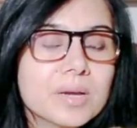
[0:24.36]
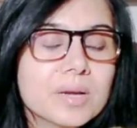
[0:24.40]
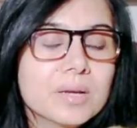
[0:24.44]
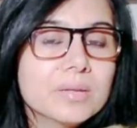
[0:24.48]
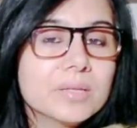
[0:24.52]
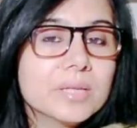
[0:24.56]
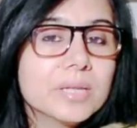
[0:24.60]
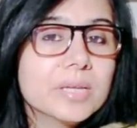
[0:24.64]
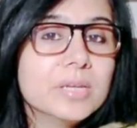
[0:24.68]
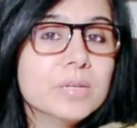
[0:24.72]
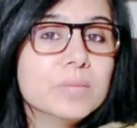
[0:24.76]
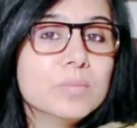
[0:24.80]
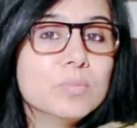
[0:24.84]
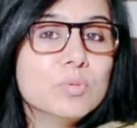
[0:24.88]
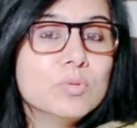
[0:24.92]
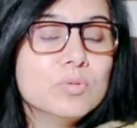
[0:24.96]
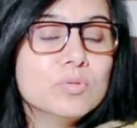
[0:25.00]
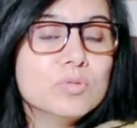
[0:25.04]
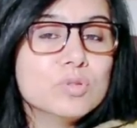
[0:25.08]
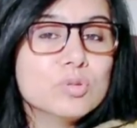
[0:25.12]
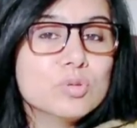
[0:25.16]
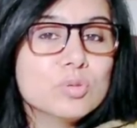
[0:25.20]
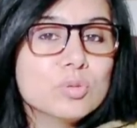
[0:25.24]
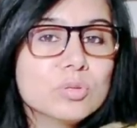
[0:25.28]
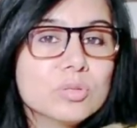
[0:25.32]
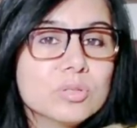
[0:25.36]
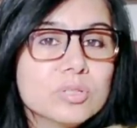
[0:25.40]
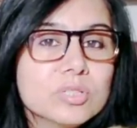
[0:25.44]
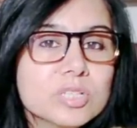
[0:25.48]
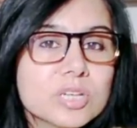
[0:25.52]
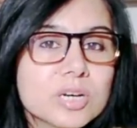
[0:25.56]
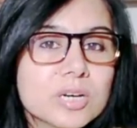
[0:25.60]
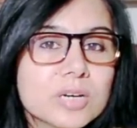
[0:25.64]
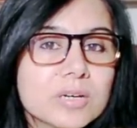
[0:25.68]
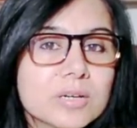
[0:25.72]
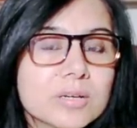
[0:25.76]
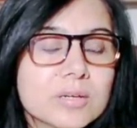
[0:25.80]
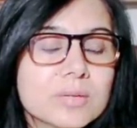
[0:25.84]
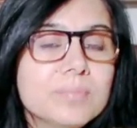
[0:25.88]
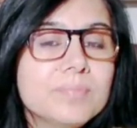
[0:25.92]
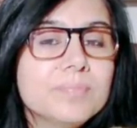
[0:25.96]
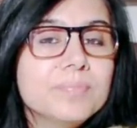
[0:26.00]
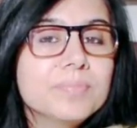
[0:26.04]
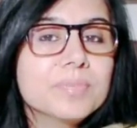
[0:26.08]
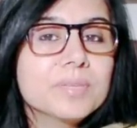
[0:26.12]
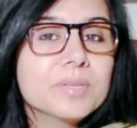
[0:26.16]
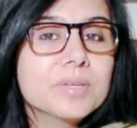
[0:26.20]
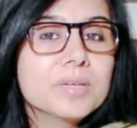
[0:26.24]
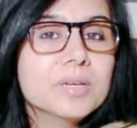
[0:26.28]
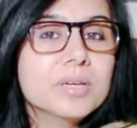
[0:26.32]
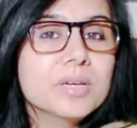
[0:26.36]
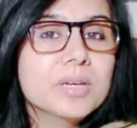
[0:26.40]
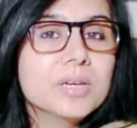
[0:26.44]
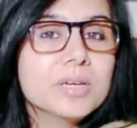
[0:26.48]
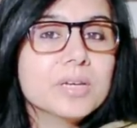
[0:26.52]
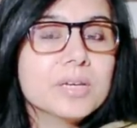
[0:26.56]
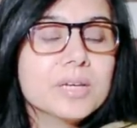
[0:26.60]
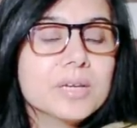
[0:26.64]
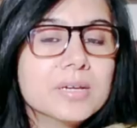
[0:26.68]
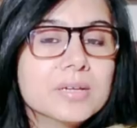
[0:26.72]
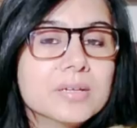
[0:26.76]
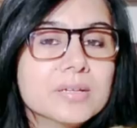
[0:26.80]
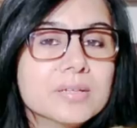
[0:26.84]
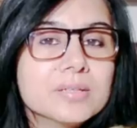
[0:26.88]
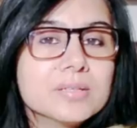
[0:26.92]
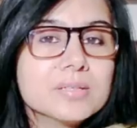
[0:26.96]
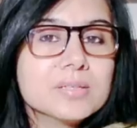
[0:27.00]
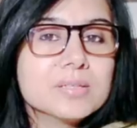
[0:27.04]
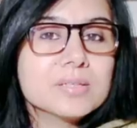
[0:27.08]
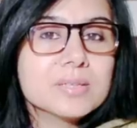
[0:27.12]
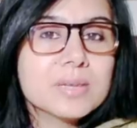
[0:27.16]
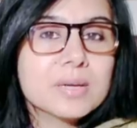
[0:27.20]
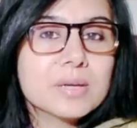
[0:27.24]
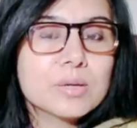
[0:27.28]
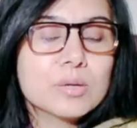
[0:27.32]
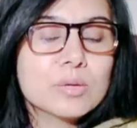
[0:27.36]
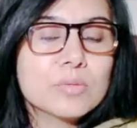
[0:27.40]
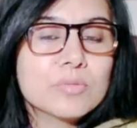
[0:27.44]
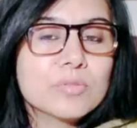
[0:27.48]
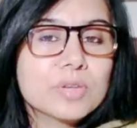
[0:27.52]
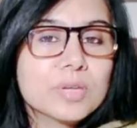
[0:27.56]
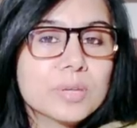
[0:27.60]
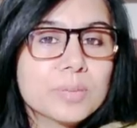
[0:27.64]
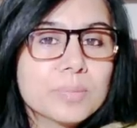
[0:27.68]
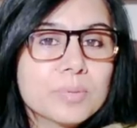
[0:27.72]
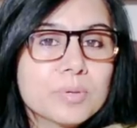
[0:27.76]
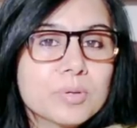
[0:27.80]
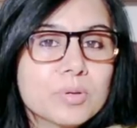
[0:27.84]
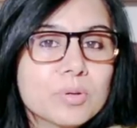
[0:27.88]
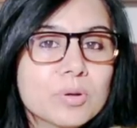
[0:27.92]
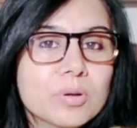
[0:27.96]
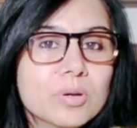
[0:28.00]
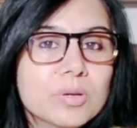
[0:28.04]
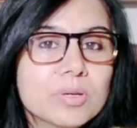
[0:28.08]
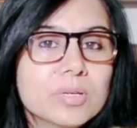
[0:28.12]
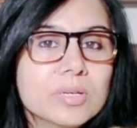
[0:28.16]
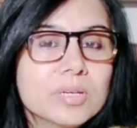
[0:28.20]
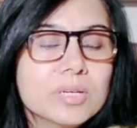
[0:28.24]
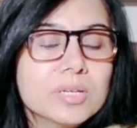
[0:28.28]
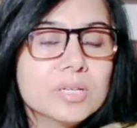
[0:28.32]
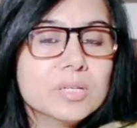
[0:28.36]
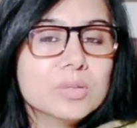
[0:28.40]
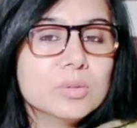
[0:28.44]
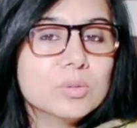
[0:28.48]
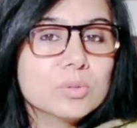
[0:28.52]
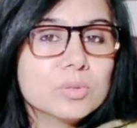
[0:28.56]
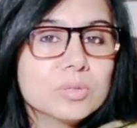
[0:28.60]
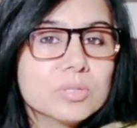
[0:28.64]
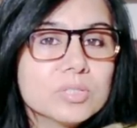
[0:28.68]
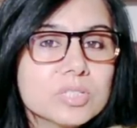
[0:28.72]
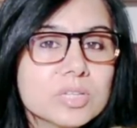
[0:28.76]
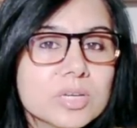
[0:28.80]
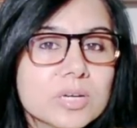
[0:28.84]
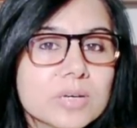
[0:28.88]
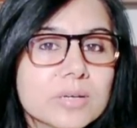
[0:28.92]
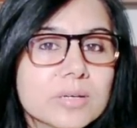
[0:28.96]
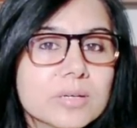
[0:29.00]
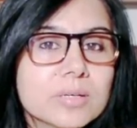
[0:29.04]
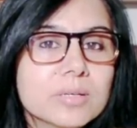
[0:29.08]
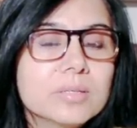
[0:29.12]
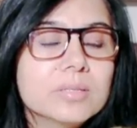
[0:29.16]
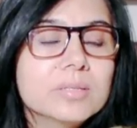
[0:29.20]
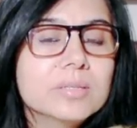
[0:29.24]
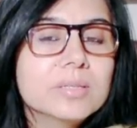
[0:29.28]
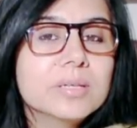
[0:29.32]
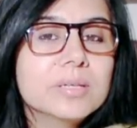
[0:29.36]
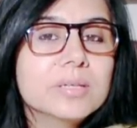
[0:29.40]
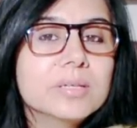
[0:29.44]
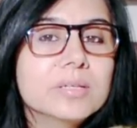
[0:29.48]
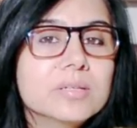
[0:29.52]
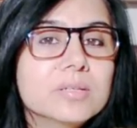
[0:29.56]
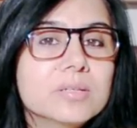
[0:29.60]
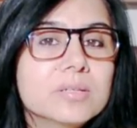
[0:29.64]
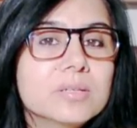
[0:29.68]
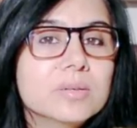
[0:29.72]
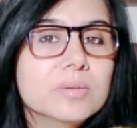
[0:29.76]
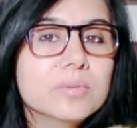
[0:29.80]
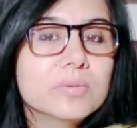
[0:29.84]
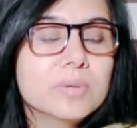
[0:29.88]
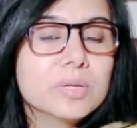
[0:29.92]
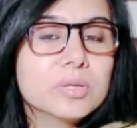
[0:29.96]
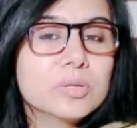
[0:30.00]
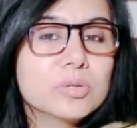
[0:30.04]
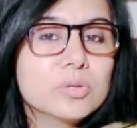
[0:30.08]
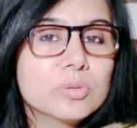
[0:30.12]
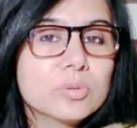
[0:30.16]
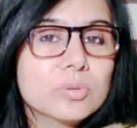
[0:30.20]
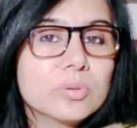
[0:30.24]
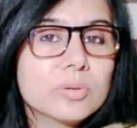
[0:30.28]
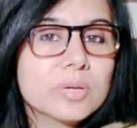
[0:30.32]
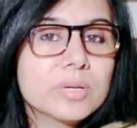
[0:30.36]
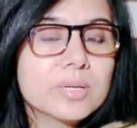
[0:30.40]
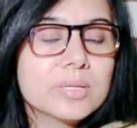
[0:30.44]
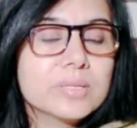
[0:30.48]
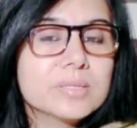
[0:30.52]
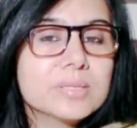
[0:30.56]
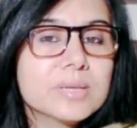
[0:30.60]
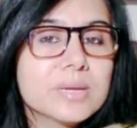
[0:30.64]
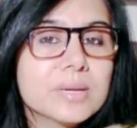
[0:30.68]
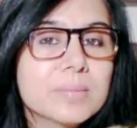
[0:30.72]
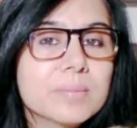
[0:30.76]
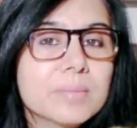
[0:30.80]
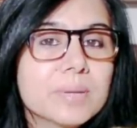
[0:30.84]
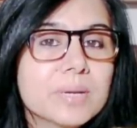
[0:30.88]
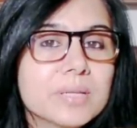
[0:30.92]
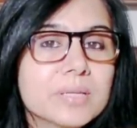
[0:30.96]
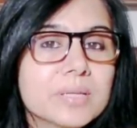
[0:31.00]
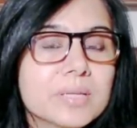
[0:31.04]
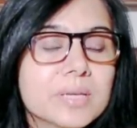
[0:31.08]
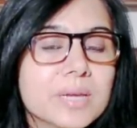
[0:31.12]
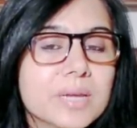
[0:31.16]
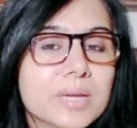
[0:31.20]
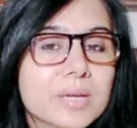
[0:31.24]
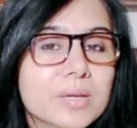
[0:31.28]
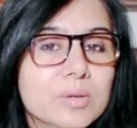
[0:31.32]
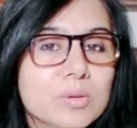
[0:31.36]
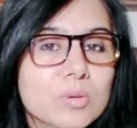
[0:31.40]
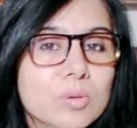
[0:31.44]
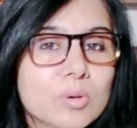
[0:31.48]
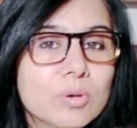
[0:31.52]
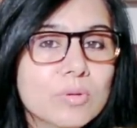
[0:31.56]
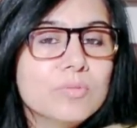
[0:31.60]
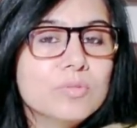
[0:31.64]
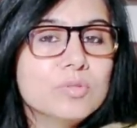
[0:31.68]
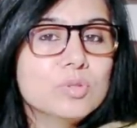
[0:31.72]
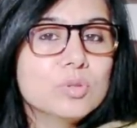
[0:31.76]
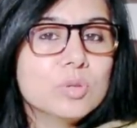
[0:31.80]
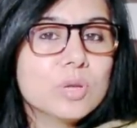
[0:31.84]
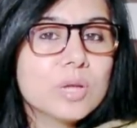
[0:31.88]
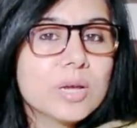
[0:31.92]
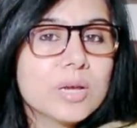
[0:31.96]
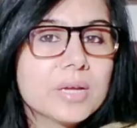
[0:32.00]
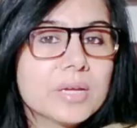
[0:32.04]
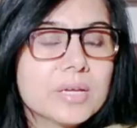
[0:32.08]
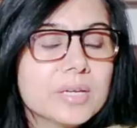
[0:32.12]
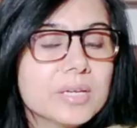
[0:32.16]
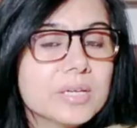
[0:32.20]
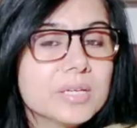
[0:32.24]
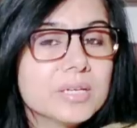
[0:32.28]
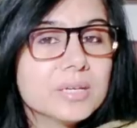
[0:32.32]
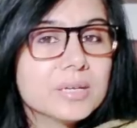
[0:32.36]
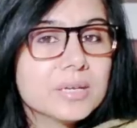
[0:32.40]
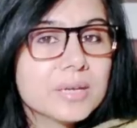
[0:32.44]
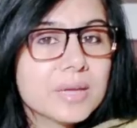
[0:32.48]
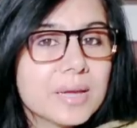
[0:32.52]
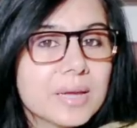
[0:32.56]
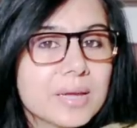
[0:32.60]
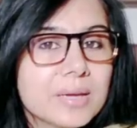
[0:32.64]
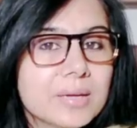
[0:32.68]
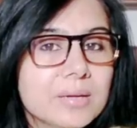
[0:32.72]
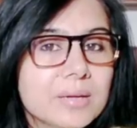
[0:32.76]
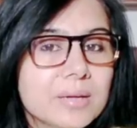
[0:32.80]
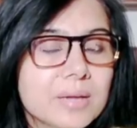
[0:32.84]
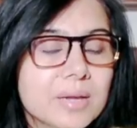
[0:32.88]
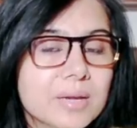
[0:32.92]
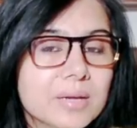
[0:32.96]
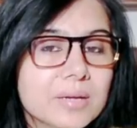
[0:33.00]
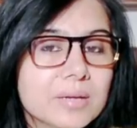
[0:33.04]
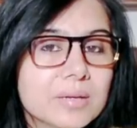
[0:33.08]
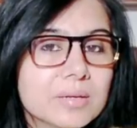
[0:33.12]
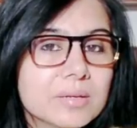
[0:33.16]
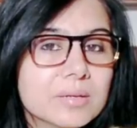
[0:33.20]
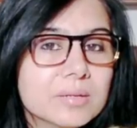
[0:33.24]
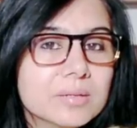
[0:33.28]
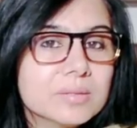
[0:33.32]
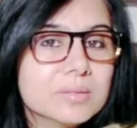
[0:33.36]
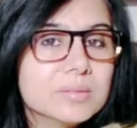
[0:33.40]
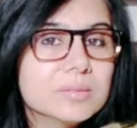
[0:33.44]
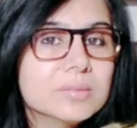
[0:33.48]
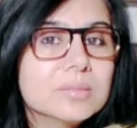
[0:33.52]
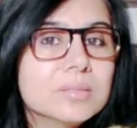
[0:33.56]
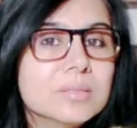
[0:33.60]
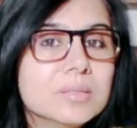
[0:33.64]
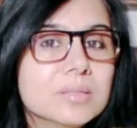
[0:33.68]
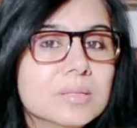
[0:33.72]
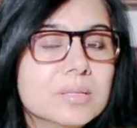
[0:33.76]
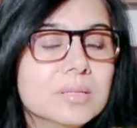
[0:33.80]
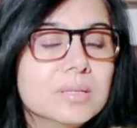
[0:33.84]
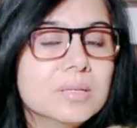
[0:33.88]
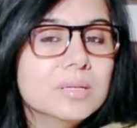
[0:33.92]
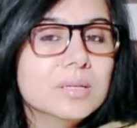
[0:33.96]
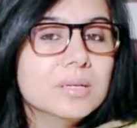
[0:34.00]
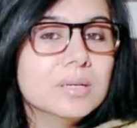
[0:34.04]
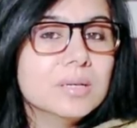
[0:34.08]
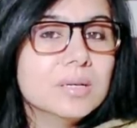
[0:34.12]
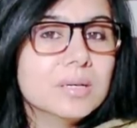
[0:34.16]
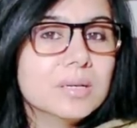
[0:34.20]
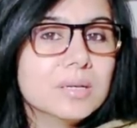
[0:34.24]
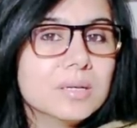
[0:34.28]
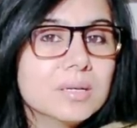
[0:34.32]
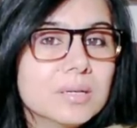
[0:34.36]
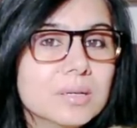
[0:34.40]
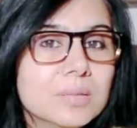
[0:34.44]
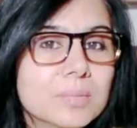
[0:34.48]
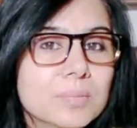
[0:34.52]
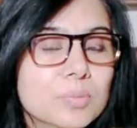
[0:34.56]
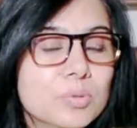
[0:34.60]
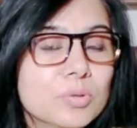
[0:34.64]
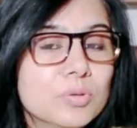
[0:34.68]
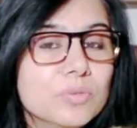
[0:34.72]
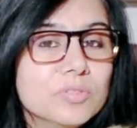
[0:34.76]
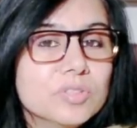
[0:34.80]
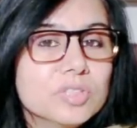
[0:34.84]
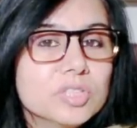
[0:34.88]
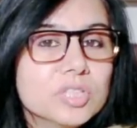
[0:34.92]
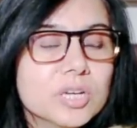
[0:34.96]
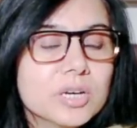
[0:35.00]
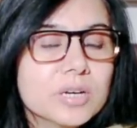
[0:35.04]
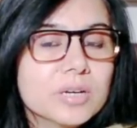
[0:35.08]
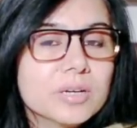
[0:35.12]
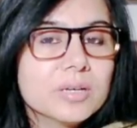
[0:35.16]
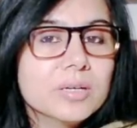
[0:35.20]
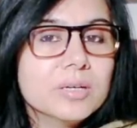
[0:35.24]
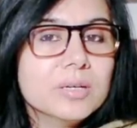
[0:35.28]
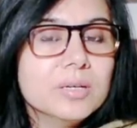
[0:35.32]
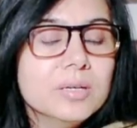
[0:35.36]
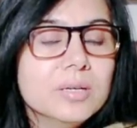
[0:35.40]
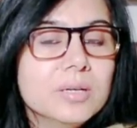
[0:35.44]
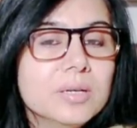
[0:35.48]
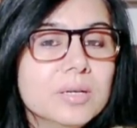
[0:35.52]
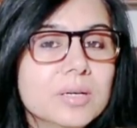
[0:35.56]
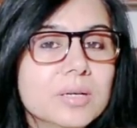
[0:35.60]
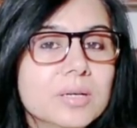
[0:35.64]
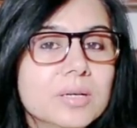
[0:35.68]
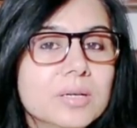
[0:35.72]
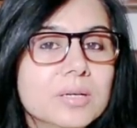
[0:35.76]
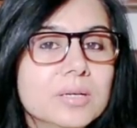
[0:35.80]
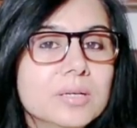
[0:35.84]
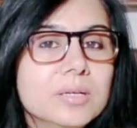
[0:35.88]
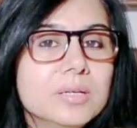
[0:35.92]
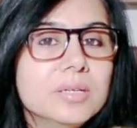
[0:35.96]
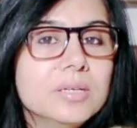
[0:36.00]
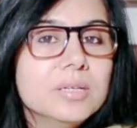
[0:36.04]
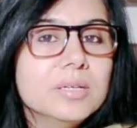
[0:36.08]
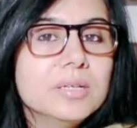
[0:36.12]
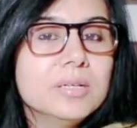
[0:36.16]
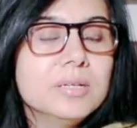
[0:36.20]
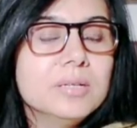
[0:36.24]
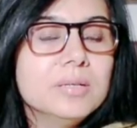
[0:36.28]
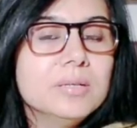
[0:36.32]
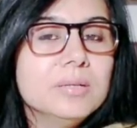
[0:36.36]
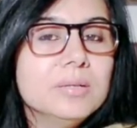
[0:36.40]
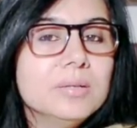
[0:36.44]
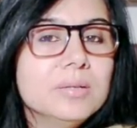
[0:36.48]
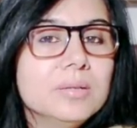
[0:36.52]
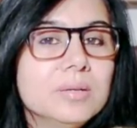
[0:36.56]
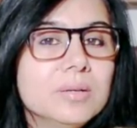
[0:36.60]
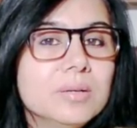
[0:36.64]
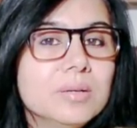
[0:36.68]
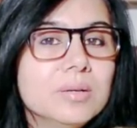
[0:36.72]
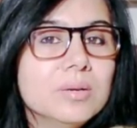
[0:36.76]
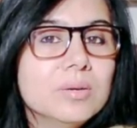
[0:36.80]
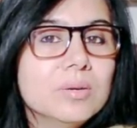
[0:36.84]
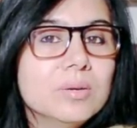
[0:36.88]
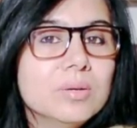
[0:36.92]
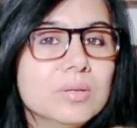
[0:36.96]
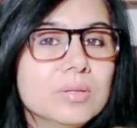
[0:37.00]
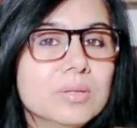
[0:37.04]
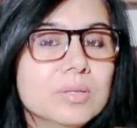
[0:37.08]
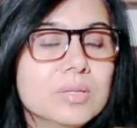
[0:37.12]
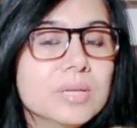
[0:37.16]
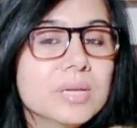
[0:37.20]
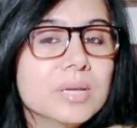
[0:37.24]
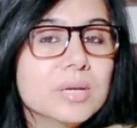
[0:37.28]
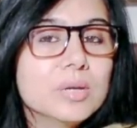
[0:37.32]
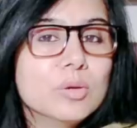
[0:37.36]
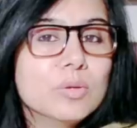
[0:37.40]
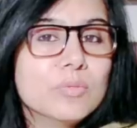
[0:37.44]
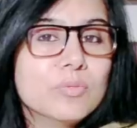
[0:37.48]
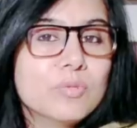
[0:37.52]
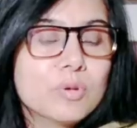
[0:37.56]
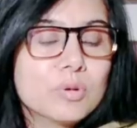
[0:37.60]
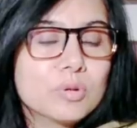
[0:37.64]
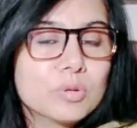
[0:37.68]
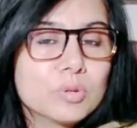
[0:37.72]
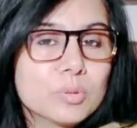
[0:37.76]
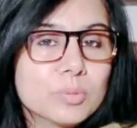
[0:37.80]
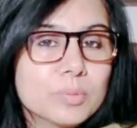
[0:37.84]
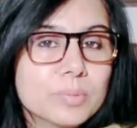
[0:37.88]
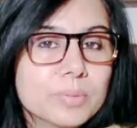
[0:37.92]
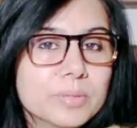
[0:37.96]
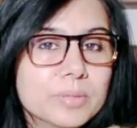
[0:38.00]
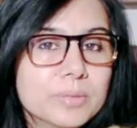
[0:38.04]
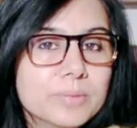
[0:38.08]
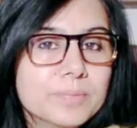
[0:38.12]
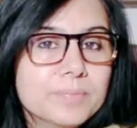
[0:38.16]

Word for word: then it moves to trishada it enters the sign of Capricorn in Uttarashada, then it retrogrades, and by the end of July, it again enters uh, Purvashada till the end of October.